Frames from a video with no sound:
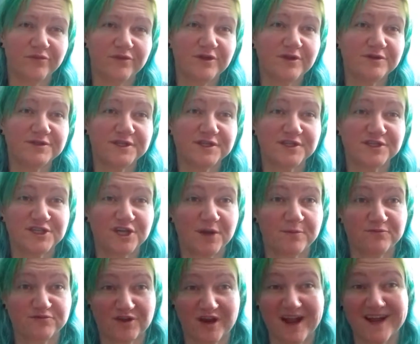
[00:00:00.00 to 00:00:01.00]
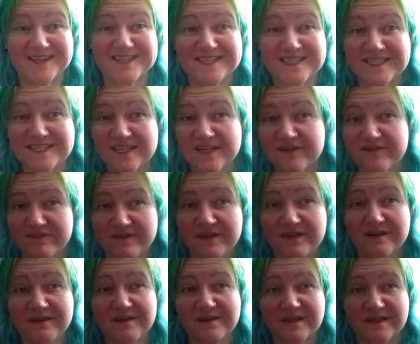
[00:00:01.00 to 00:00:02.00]
Using the term practicing
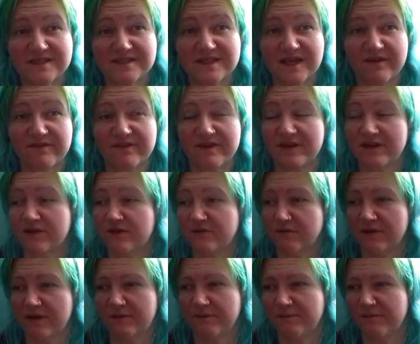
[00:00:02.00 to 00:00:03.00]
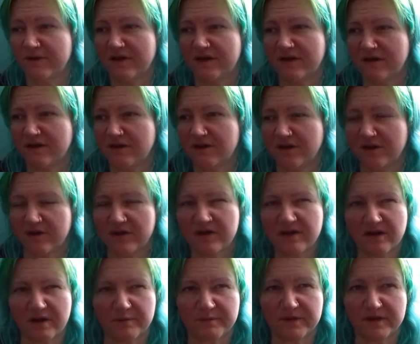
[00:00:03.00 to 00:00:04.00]
vegan is definitely a good one, but, you know, I
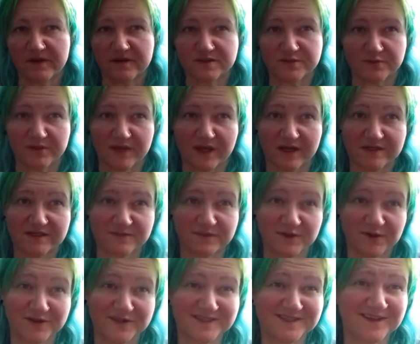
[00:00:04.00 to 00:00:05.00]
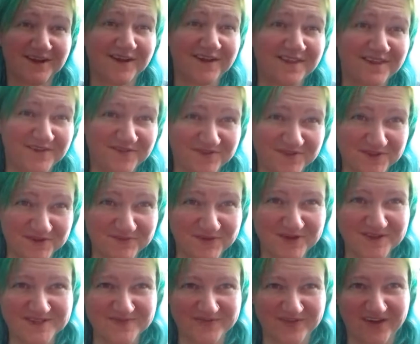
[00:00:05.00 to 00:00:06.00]
can't be asked with that, to be honest, either, for the
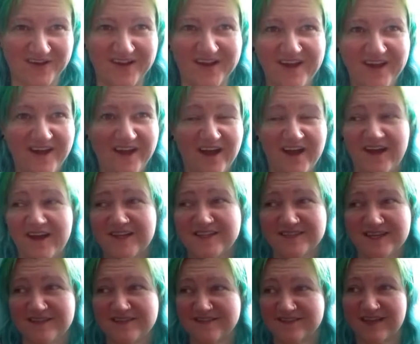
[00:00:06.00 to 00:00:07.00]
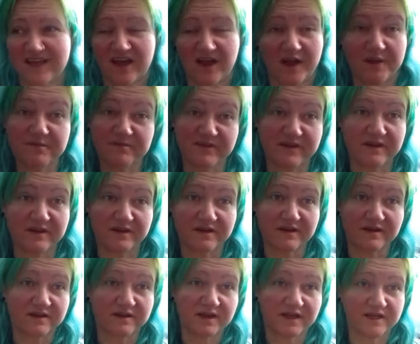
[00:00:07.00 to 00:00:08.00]
most part. I tend to say I'm vegan
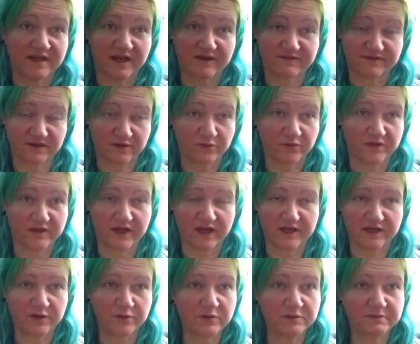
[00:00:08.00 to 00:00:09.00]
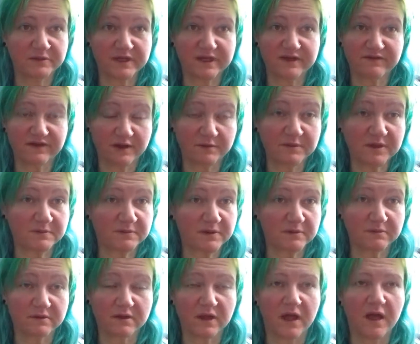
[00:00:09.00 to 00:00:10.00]
and have done with it, and you wouldn't believe how many
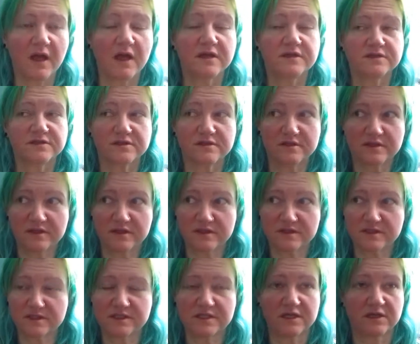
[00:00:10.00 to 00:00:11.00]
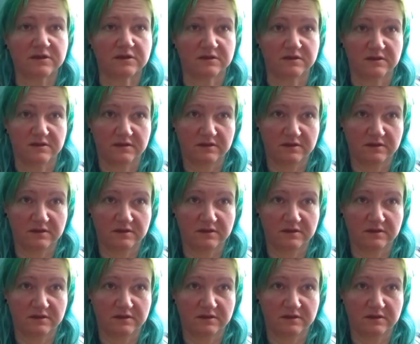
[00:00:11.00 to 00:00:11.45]
people still,